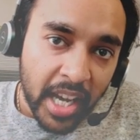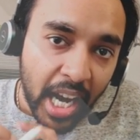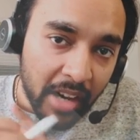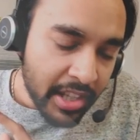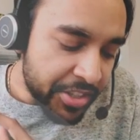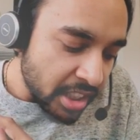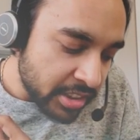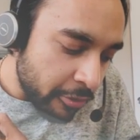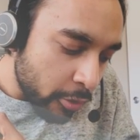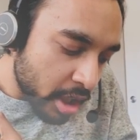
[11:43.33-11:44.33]
I will
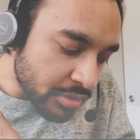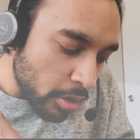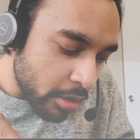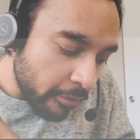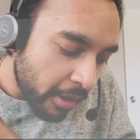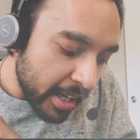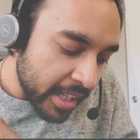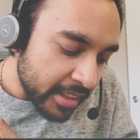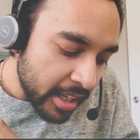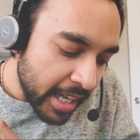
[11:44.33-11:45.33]
just focus on
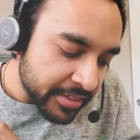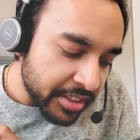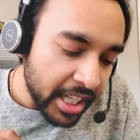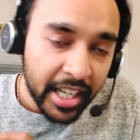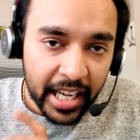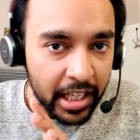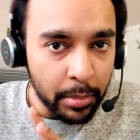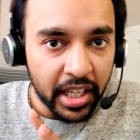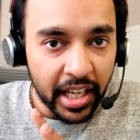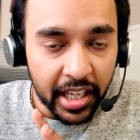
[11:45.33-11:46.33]
finding the next greater
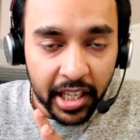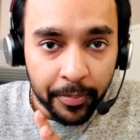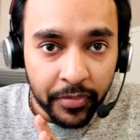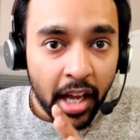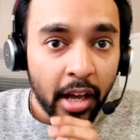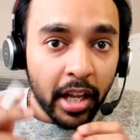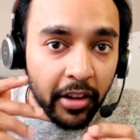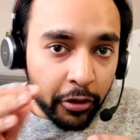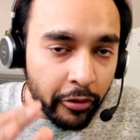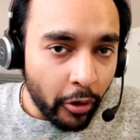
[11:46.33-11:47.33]
element array.
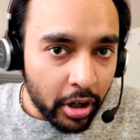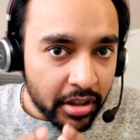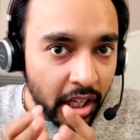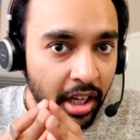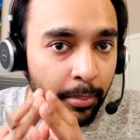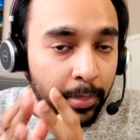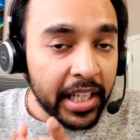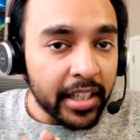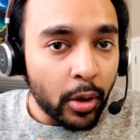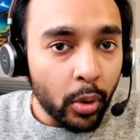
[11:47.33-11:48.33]
If you want the
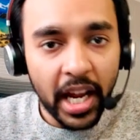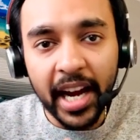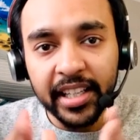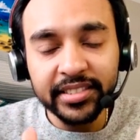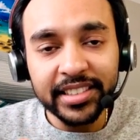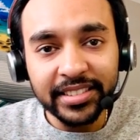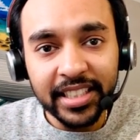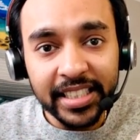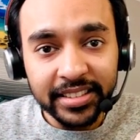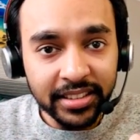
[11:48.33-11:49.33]
complete code and its test
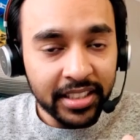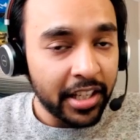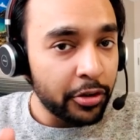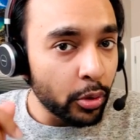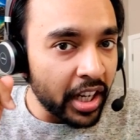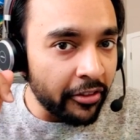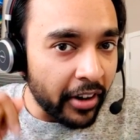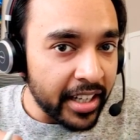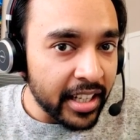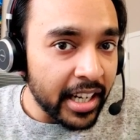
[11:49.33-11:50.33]
cases, you can
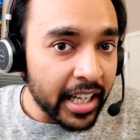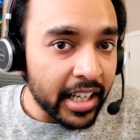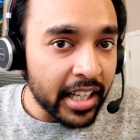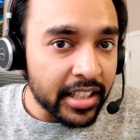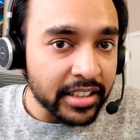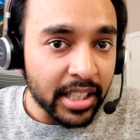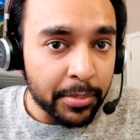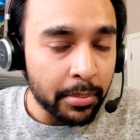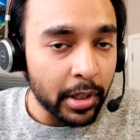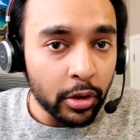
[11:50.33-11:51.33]
find the link in the
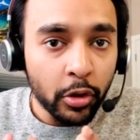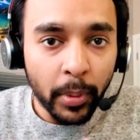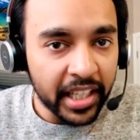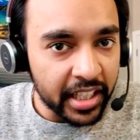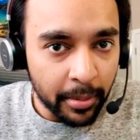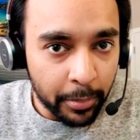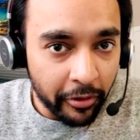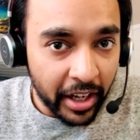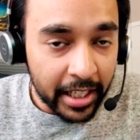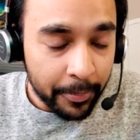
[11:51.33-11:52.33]
description below to my GitHub
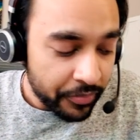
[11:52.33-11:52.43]
profile.